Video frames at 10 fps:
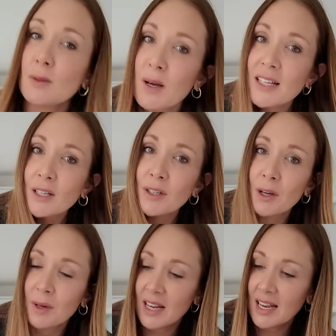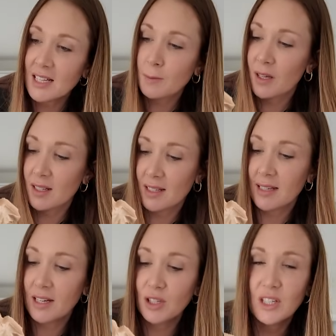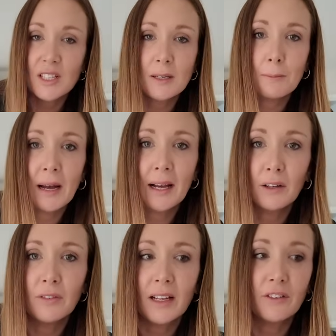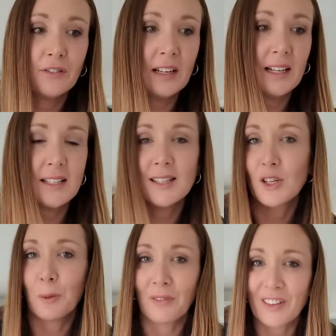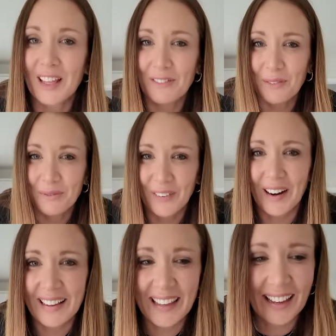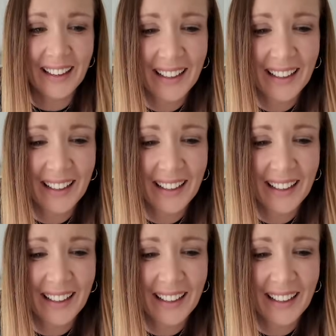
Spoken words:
why I don't know what it is, because it's literally just a bag of like filler to stop everything from breaking.